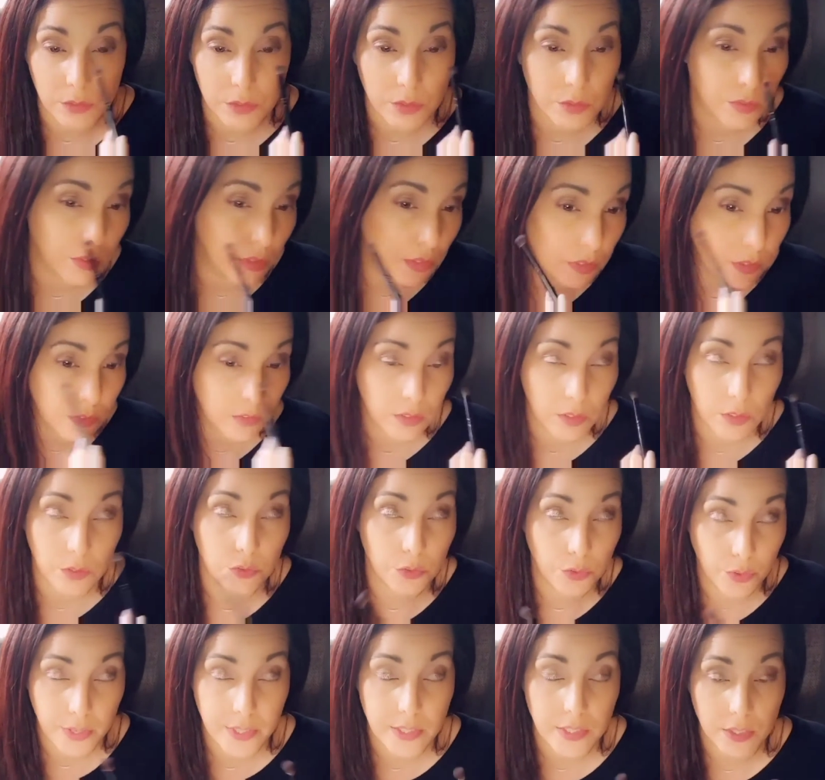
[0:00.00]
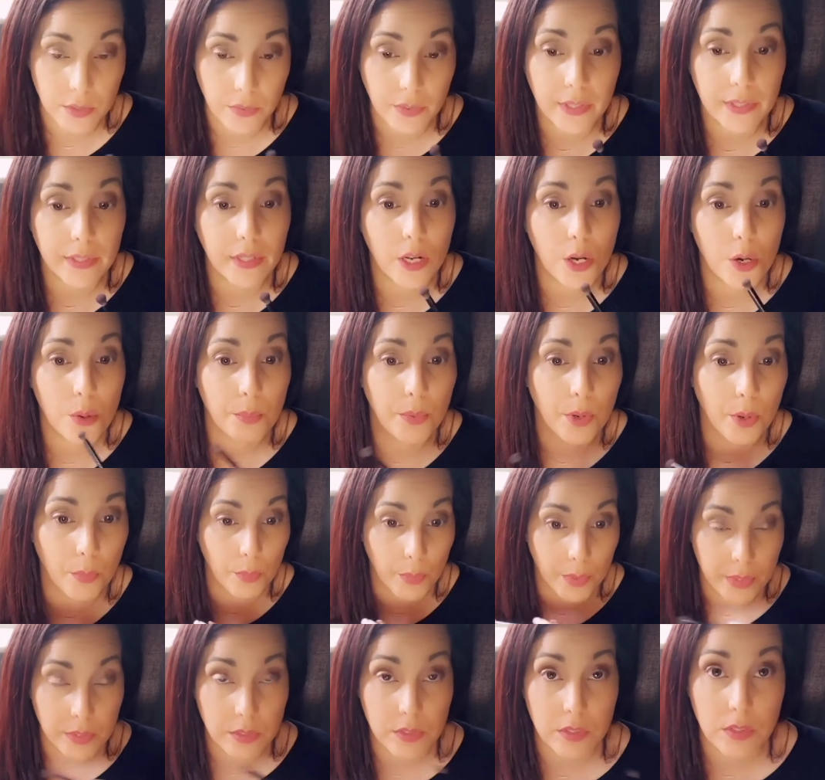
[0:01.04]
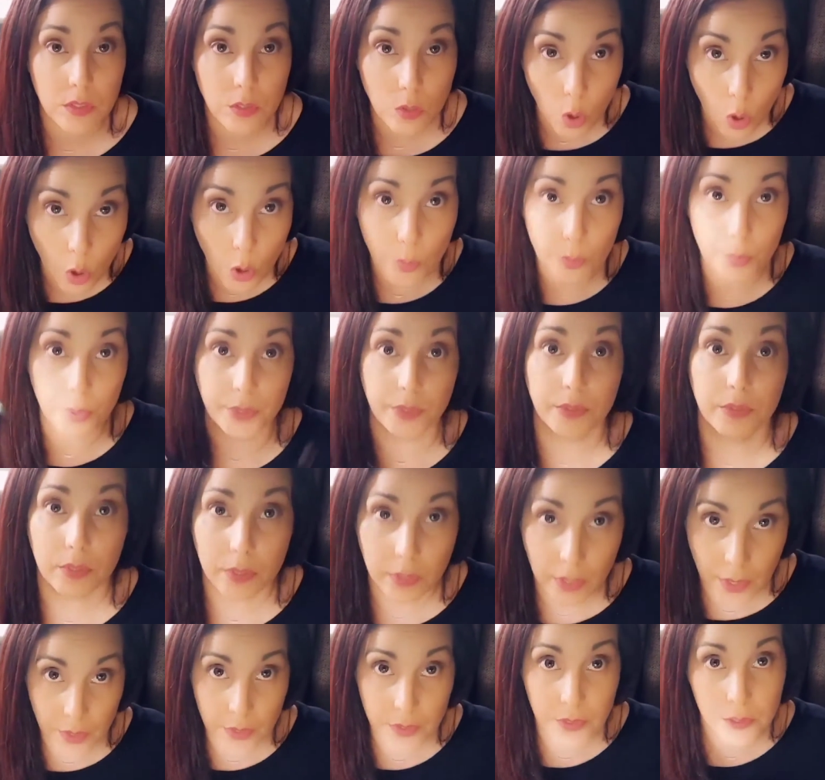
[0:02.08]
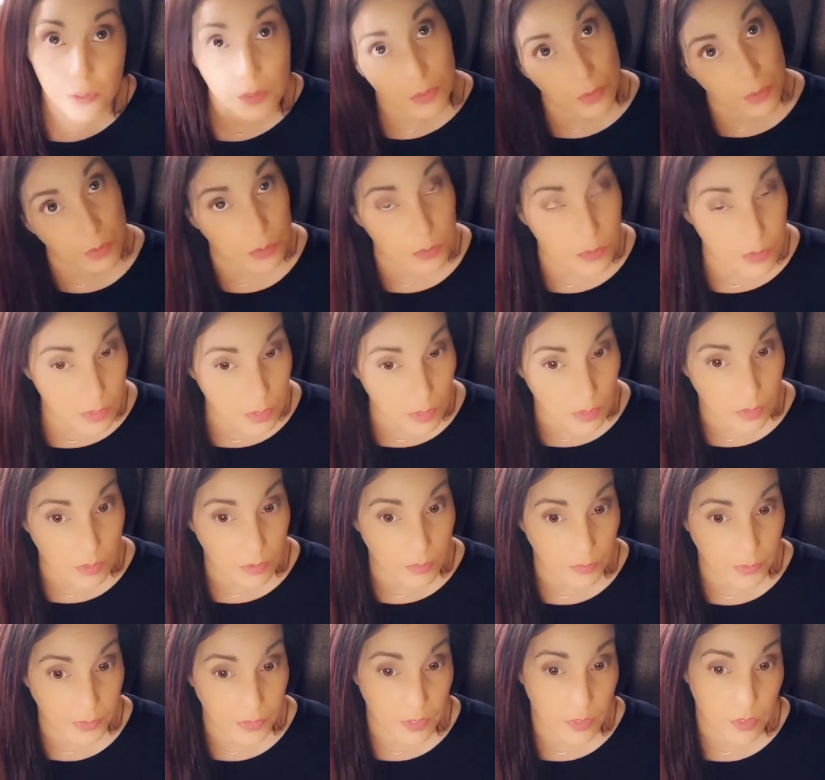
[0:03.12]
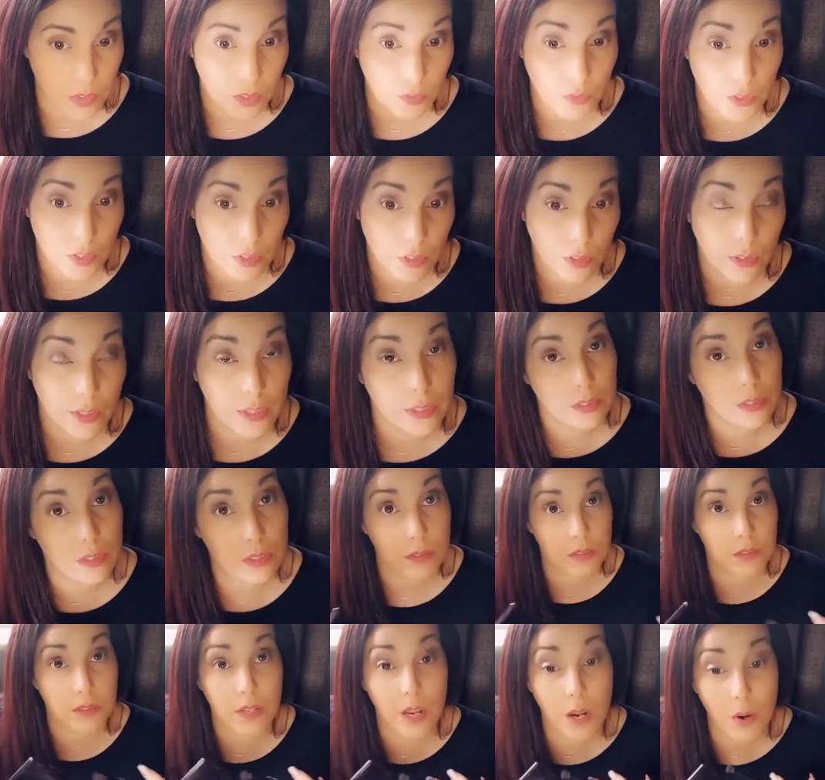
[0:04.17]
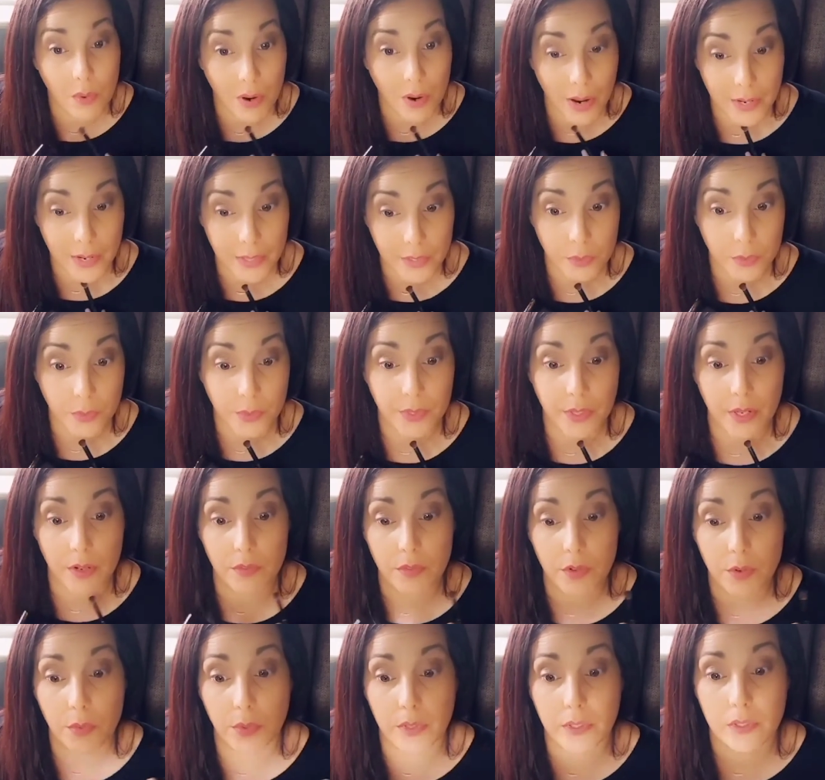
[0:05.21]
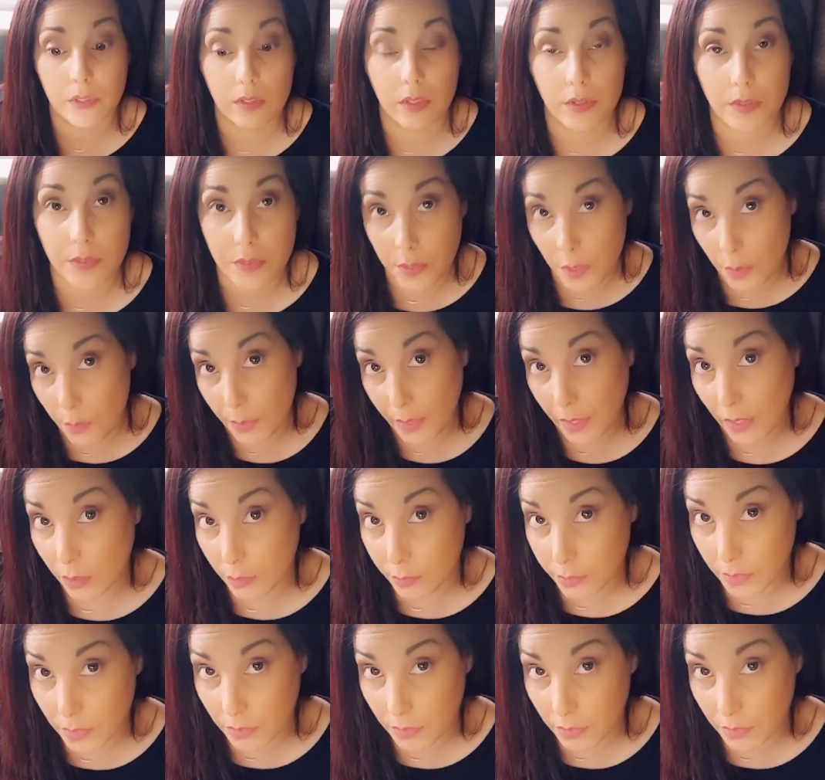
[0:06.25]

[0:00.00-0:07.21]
it looks a little crazy right now, but once it's all put together, you'll see the finishing result. And this is how I do it. Everyone does their makeup